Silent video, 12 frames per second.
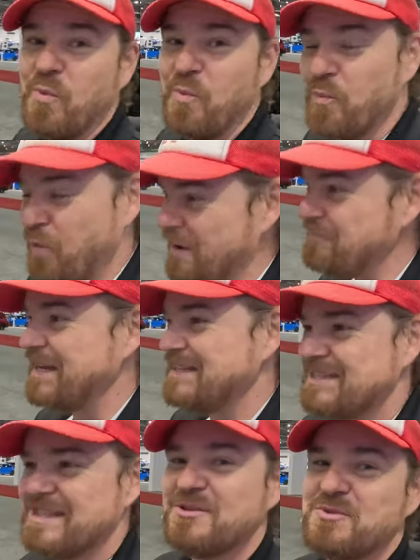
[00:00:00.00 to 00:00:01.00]
what
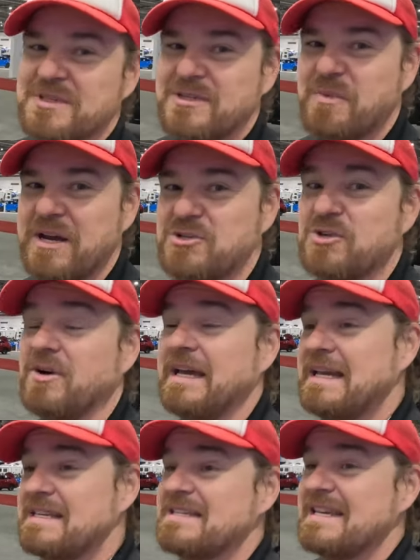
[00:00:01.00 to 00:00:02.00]
makes this one special
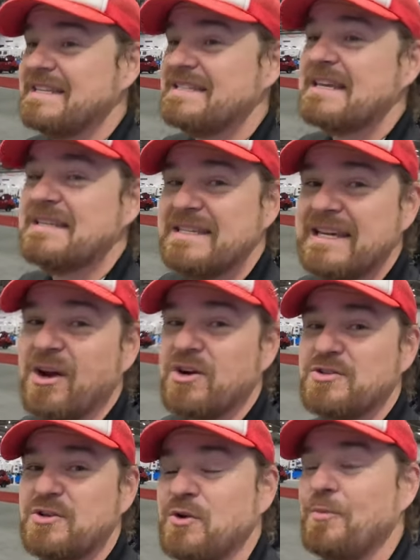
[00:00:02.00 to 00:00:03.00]
is its
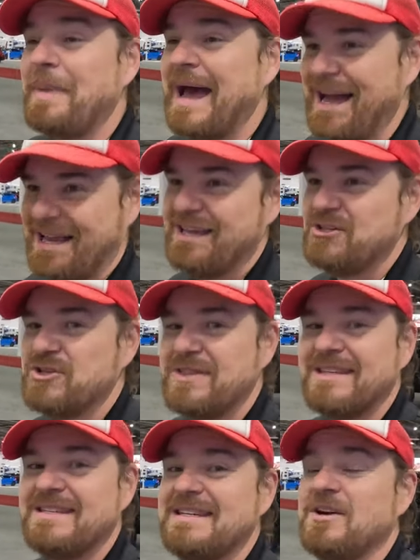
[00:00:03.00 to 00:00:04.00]
ZR2 package,
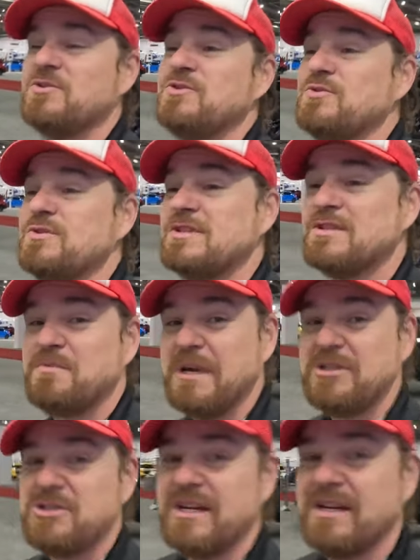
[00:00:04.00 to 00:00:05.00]
the ZR2
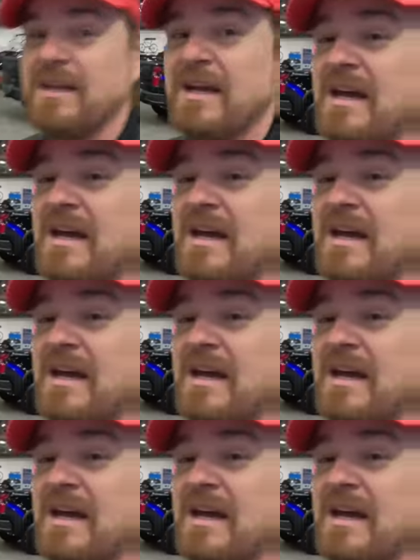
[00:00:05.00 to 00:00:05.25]
suspension.